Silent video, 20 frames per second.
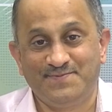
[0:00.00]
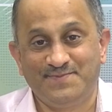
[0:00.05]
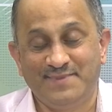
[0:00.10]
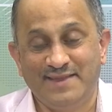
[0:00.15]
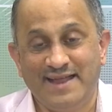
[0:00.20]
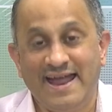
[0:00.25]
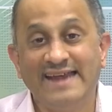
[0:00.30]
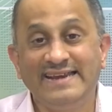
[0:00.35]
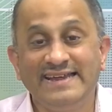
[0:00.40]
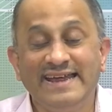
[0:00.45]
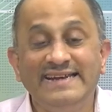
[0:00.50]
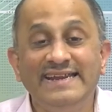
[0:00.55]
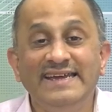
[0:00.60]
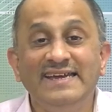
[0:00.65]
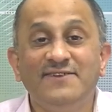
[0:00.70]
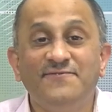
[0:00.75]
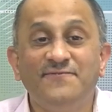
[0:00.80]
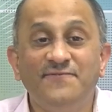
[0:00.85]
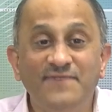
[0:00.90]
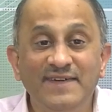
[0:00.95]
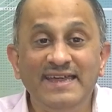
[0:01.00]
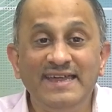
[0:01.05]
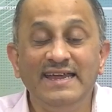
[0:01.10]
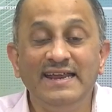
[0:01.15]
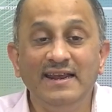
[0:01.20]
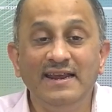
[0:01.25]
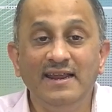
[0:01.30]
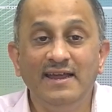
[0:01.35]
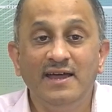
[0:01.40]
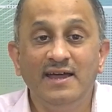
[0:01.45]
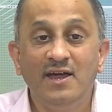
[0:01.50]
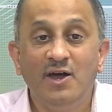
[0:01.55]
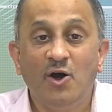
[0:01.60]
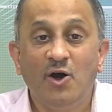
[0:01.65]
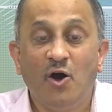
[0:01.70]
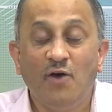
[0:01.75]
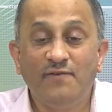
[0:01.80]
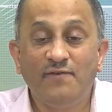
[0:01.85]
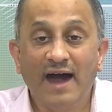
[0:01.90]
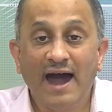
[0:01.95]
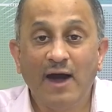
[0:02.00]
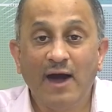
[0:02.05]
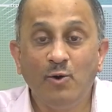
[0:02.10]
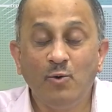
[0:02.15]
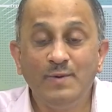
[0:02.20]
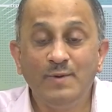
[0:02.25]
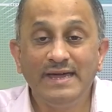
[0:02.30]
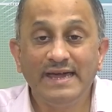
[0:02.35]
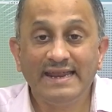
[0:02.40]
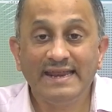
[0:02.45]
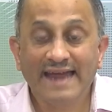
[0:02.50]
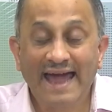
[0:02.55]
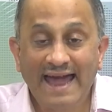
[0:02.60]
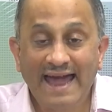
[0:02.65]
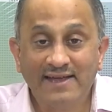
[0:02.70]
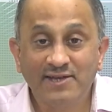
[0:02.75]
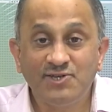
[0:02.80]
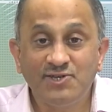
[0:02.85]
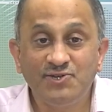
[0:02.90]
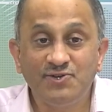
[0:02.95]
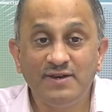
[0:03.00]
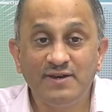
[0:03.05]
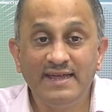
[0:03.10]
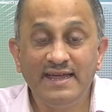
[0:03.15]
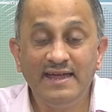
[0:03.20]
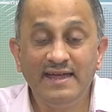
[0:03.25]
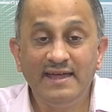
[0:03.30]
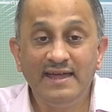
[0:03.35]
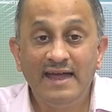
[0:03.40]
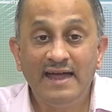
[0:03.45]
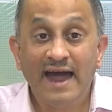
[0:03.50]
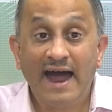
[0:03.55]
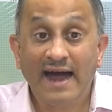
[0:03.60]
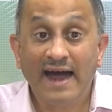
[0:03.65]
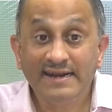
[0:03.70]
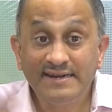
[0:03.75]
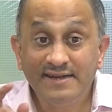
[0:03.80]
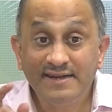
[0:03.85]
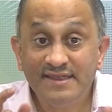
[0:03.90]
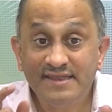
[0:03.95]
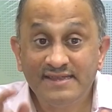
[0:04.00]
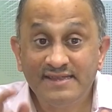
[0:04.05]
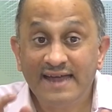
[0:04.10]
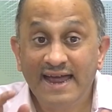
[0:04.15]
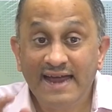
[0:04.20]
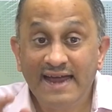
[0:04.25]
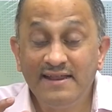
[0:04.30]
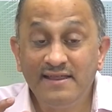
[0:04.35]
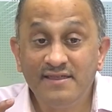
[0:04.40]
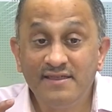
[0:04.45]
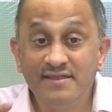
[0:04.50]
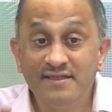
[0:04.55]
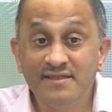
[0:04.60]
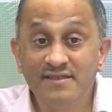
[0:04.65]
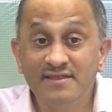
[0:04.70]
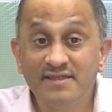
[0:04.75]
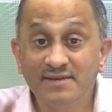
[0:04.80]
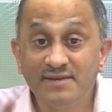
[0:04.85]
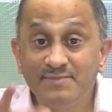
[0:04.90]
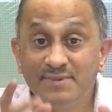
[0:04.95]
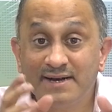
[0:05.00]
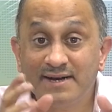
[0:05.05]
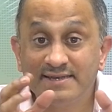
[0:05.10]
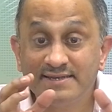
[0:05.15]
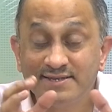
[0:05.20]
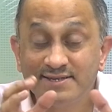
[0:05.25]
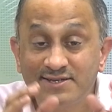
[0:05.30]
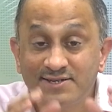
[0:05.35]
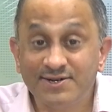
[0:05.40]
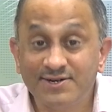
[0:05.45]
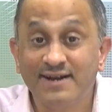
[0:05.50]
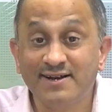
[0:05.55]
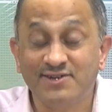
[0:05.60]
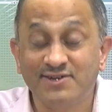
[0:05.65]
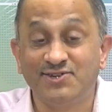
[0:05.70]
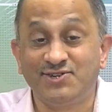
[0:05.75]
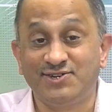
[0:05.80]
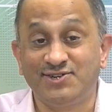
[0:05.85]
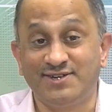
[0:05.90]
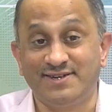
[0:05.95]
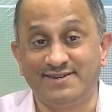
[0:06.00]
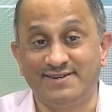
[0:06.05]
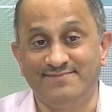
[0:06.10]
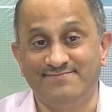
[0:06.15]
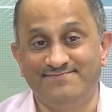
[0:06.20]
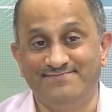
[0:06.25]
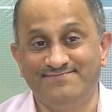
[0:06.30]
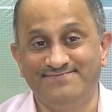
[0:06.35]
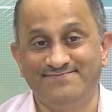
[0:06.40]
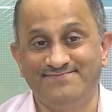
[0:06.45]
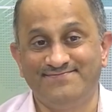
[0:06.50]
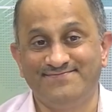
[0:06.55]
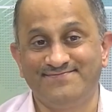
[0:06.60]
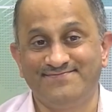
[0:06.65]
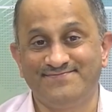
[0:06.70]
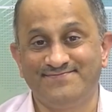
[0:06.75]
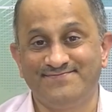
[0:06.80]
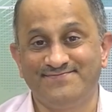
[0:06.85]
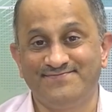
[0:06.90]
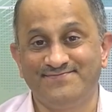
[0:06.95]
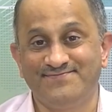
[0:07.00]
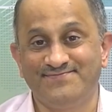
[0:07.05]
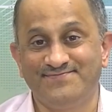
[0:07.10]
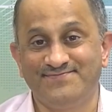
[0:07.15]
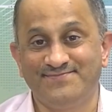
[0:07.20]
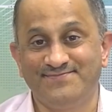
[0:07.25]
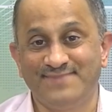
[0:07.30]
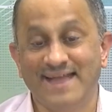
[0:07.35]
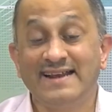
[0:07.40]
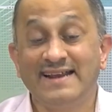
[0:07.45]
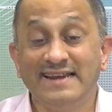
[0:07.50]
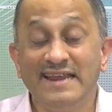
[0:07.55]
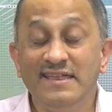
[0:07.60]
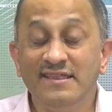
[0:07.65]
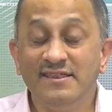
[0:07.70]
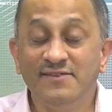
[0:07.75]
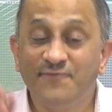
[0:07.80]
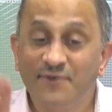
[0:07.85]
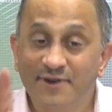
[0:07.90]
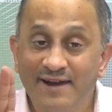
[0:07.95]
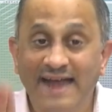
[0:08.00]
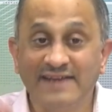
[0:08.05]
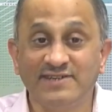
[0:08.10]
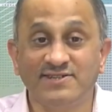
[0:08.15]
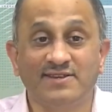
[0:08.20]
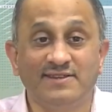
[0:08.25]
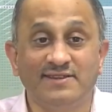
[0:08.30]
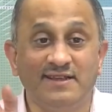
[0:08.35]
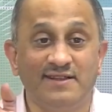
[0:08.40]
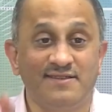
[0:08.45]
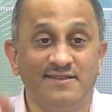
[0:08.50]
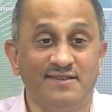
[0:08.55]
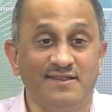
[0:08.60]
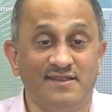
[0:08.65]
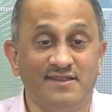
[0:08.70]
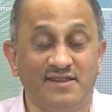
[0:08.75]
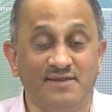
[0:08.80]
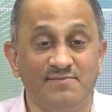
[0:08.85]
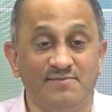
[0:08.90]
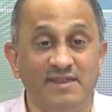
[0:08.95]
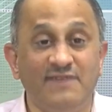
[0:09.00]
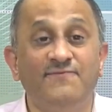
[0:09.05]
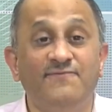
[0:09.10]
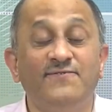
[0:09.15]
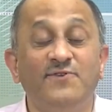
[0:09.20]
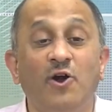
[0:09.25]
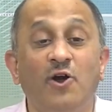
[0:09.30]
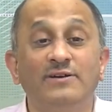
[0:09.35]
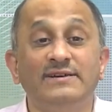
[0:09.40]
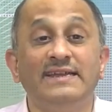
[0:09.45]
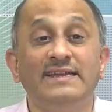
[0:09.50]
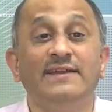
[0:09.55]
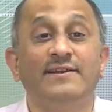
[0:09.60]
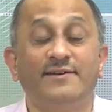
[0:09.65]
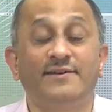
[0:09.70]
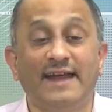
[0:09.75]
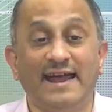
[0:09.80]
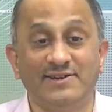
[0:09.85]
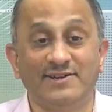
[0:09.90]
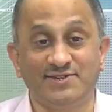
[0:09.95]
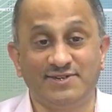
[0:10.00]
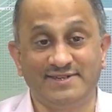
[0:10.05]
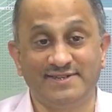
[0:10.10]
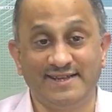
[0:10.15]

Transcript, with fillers: and getting a feel of how we can actually understand system construction at least for rational systems if not irrational.